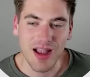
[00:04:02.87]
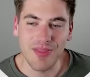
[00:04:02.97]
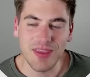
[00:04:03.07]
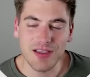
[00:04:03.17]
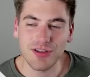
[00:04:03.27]

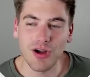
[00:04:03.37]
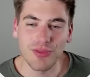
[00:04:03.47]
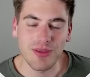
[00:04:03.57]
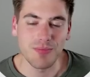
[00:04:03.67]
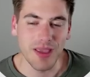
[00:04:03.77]
And these are
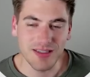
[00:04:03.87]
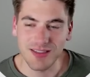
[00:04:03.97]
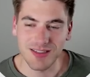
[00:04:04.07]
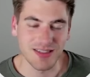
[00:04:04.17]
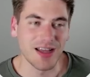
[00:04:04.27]
the
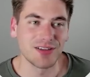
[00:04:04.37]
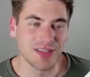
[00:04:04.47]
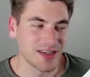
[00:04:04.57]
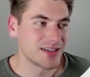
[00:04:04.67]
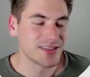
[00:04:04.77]
basic styles
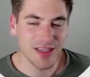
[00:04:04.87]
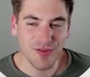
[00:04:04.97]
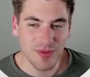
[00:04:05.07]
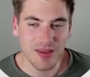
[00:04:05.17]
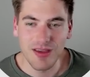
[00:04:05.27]
that it has
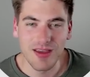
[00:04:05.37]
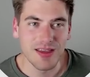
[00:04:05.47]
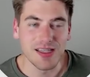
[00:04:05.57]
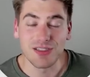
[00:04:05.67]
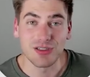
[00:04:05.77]
given me.
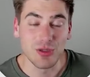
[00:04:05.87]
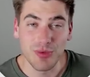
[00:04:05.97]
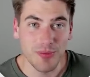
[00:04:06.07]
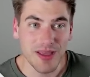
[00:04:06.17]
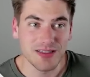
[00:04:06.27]
It's
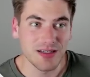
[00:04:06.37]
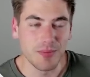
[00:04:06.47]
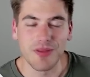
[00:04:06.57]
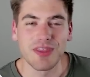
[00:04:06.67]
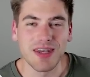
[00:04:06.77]
super basic,
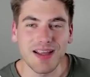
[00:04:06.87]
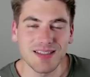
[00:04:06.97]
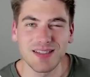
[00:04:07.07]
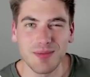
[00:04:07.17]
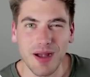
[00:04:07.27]
but the nice
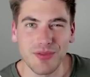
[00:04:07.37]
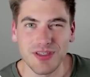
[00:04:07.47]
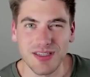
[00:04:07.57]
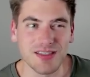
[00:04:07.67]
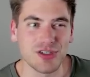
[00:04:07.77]
thing about
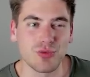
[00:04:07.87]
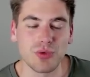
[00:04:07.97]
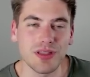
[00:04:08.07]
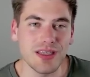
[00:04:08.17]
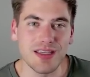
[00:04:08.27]
this is it's
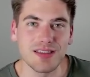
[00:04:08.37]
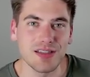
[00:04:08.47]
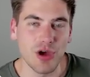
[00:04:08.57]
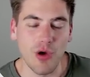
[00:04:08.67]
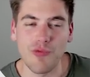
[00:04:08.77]
really easy
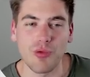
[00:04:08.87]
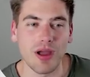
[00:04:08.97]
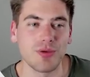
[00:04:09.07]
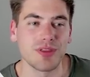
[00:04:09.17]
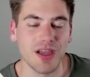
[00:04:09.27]
to
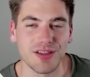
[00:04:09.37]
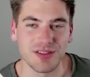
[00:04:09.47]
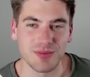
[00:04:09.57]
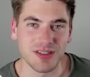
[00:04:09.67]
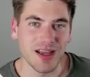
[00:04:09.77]
overwrite with
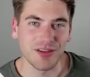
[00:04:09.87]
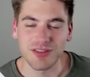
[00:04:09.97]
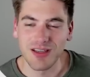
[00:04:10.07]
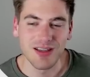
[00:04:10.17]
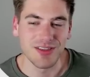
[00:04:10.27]
custom styles.
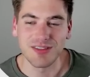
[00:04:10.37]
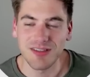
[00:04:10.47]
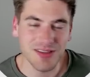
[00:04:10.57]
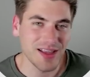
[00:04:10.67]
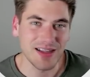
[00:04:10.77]
This
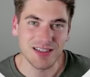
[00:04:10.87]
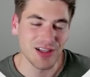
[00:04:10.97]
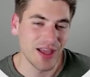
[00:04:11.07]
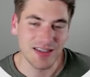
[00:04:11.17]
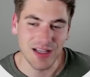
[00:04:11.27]
isn't like a
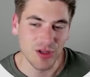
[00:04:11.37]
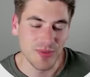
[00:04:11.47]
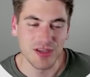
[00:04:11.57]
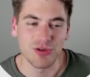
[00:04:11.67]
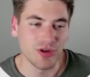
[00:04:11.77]
select
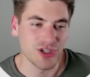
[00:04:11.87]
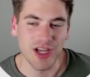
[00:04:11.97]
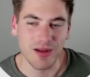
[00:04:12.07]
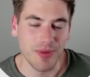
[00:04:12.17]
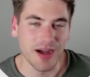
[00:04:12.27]
element or a
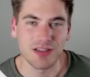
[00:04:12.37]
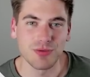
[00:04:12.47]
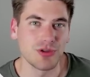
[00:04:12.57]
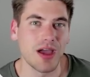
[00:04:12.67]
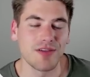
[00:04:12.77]
checkbox
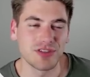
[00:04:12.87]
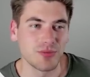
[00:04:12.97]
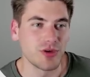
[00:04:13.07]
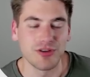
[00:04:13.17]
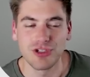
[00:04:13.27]
where you have
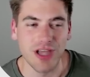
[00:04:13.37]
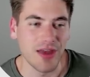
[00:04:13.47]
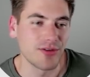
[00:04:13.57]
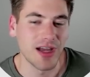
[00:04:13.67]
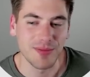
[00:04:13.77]
some weird
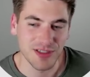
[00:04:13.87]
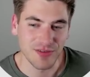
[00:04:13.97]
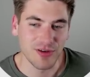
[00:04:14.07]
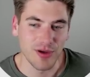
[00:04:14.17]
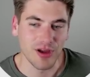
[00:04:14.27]
shadow DOM
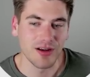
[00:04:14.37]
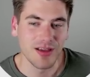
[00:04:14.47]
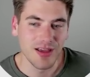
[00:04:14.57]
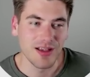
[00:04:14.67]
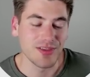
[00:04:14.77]
stuff going on.
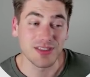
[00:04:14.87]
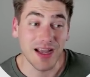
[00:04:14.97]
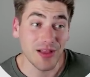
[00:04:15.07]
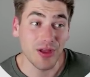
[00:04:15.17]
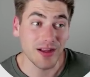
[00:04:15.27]
This
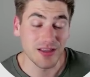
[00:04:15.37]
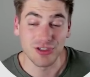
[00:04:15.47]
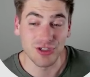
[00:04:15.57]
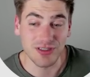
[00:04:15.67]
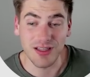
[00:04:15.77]
dialog is
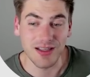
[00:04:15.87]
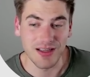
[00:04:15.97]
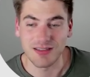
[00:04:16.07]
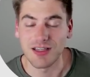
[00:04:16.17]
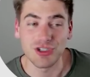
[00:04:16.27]
just like
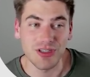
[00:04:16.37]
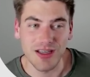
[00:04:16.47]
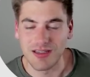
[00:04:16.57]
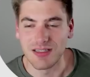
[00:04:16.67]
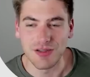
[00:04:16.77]
essentially
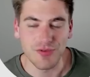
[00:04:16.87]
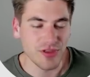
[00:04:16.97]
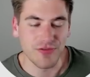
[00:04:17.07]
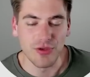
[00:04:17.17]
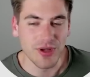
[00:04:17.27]
a div with
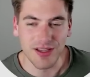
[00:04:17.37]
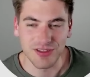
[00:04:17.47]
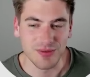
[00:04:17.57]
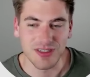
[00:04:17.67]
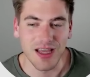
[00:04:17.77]
a few
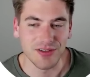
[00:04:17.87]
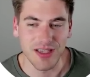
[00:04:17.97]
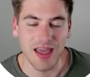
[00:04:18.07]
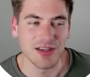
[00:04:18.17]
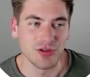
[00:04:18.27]
custom styles
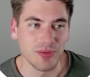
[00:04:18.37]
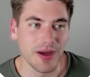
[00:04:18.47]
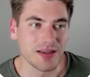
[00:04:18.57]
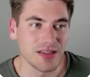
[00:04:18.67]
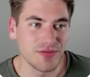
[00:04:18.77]
added to it
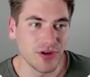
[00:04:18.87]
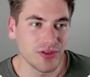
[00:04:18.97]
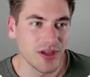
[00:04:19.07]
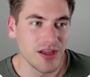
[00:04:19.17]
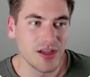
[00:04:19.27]
by
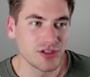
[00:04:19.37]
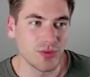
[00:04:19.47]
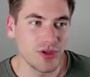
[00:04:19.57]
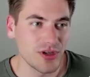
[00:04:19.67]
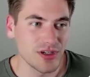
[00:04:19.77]
default. So
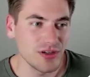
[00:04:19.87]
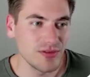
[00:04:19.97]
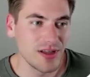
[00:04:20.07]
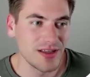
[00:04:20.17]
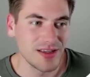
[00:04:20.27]
what you can do
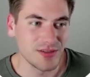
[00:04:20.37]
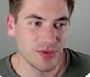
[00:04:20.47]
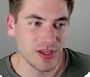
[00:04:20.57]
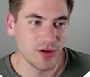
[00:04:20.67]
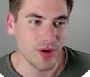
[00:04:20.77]
is we're
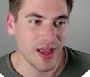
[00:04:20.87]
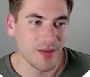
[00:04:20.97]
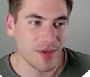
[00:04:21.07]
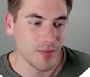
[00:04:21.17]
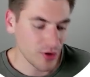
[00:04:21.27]
here where I
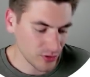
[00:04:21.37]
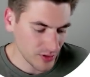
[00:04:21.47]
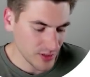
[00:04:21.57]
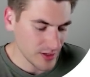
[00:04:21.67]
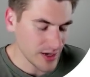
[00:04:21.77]
have my modal,
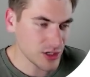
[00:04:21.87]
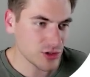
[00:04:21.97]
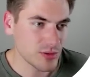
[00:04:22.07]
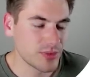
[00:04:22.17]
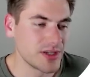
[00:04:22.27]
I can
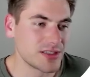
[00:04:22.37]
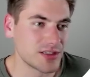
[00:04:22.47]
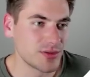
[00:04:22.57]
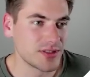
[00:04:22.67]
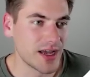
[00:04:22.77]
just replace
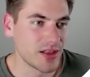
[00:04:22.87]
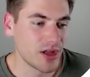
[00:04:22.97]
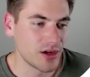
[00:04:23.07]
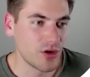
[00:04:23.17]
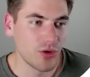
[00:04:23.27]
this with
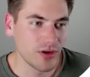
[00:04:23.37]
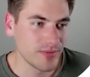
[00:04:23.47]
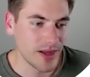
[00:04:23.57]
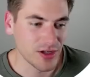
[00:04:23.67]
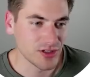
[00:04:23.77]
dialog, or
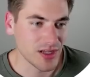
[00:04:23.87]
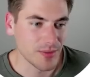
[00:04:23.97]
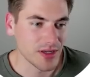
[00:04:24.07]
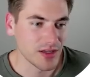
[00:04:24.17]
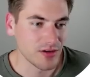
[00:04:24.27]
I could just come
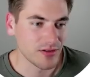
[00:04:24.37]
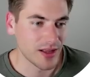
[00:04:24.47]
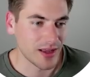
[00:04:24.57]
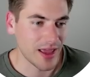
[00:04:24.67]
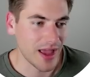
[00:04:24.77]
in here and
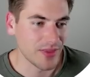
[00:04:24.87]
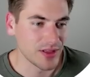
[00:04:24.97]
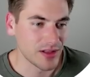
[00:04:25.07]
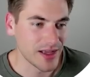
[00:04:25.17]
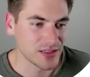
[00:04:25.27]
I can add the
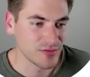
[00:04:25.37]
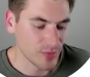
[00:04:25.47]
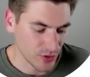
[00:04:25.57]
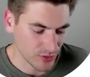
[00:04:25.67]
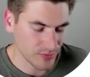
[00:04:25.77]
class of
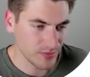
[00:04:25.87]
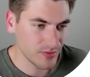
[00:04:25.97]
modal